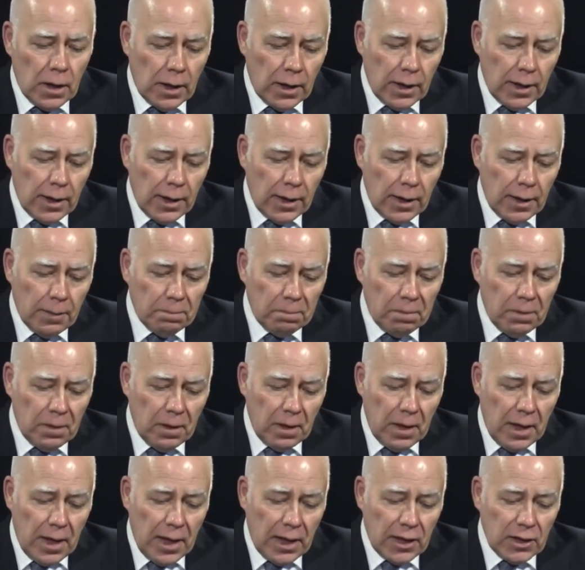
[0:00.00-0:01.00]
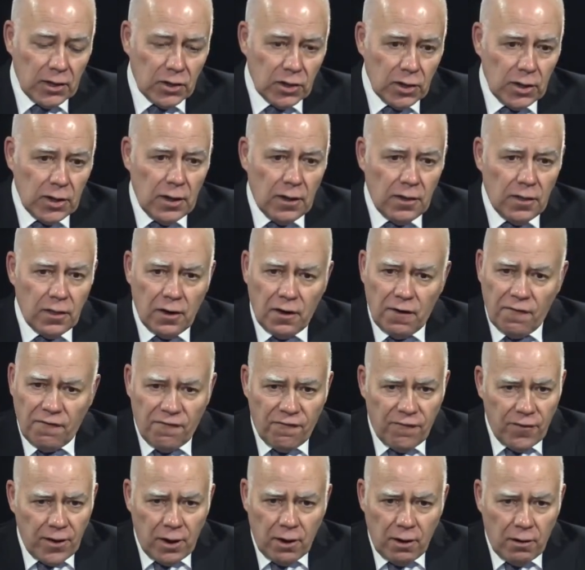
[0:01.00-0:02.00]
Um, and they're
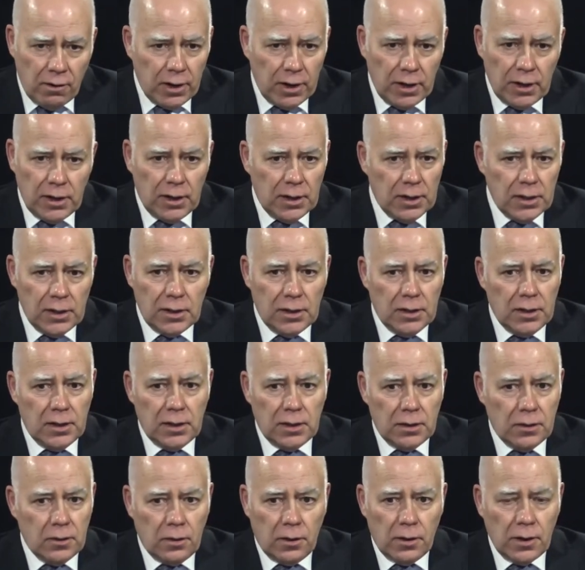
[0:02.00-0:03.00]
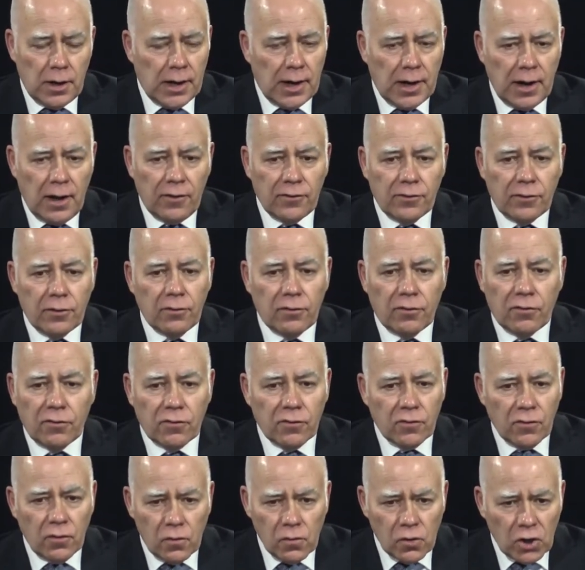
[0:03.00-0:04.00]
very eh, the Nordic Council is
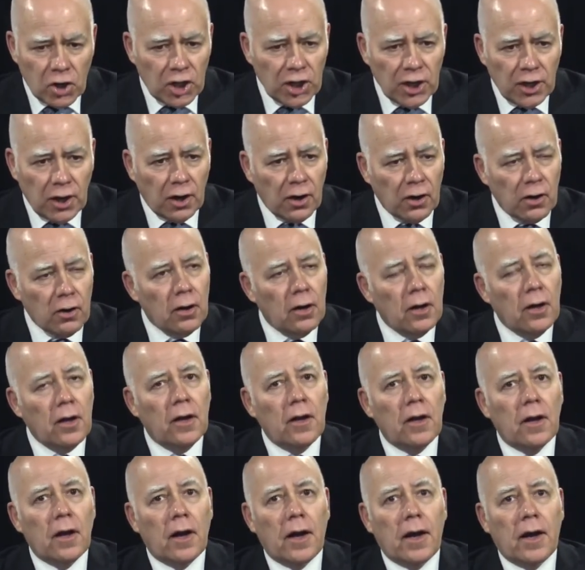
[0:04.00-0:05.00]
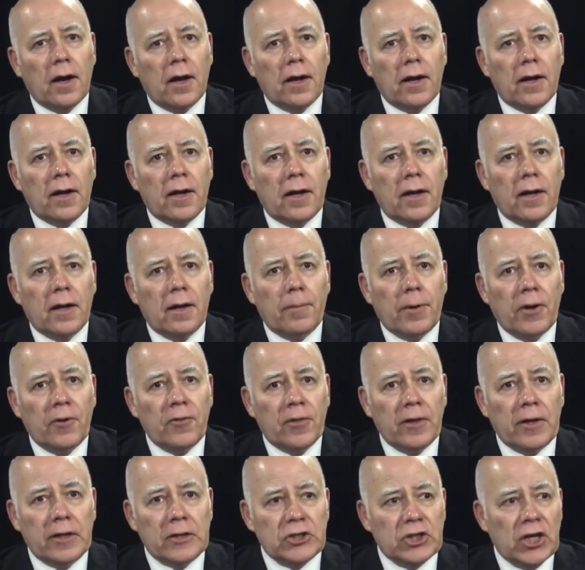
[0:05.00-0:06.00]
so clear uh,
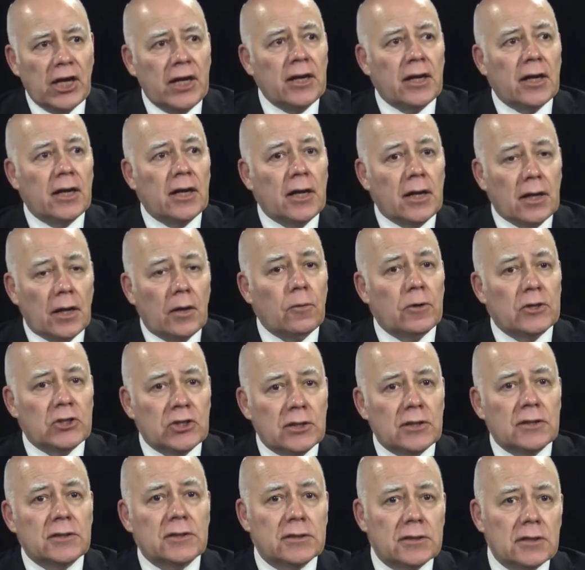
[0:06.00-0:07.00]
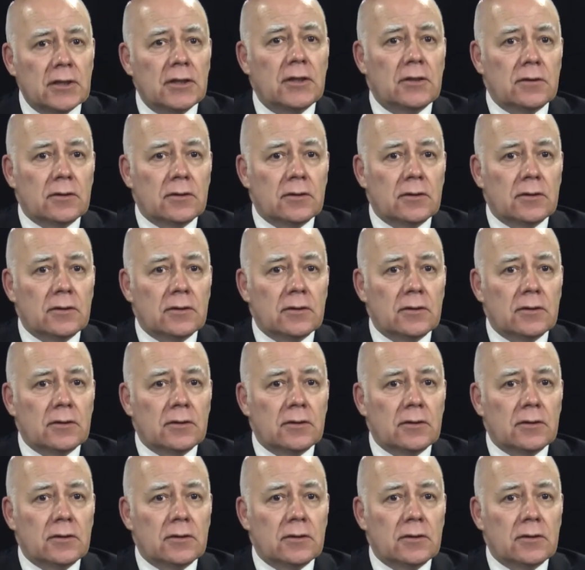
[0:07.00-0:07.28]
about the agenda, which is